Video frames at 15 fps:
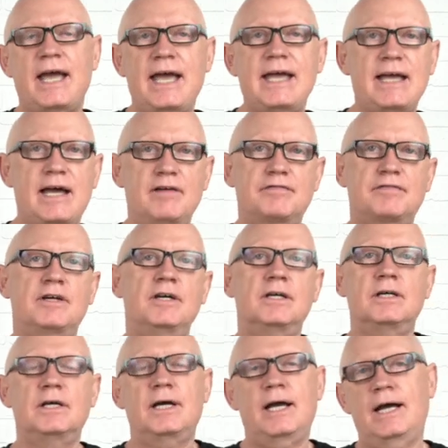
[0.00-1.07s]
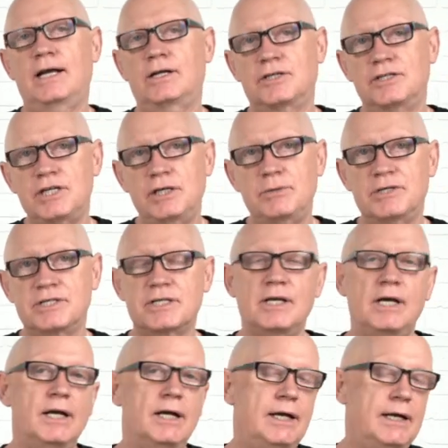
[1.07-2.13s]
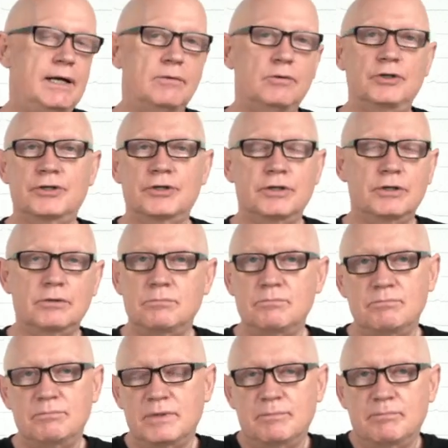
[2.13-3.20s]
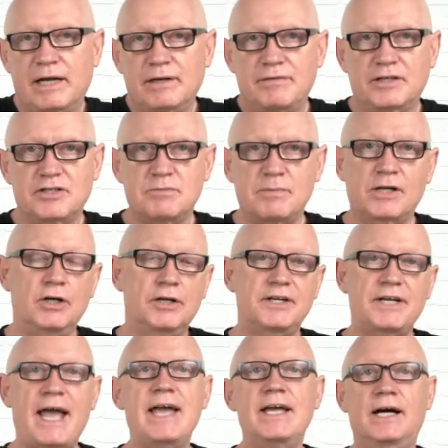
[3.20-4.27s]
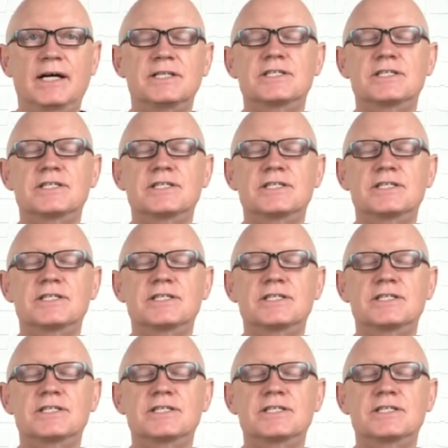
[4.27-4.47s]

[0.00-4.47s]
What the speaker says: AF, continuous. Other manufacturers may call it AI